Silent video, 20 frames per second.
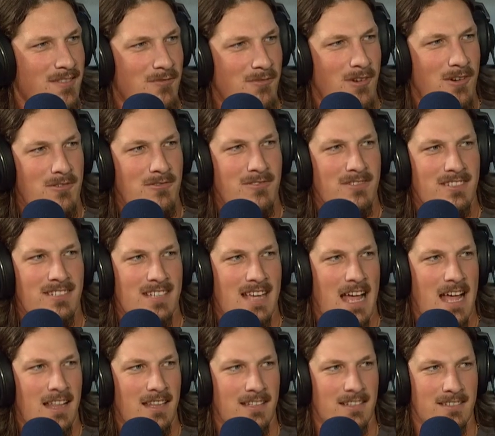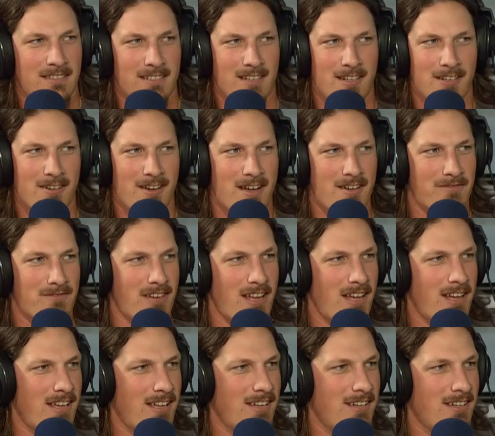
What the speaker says: Thrown salad? No, yeah. I have not.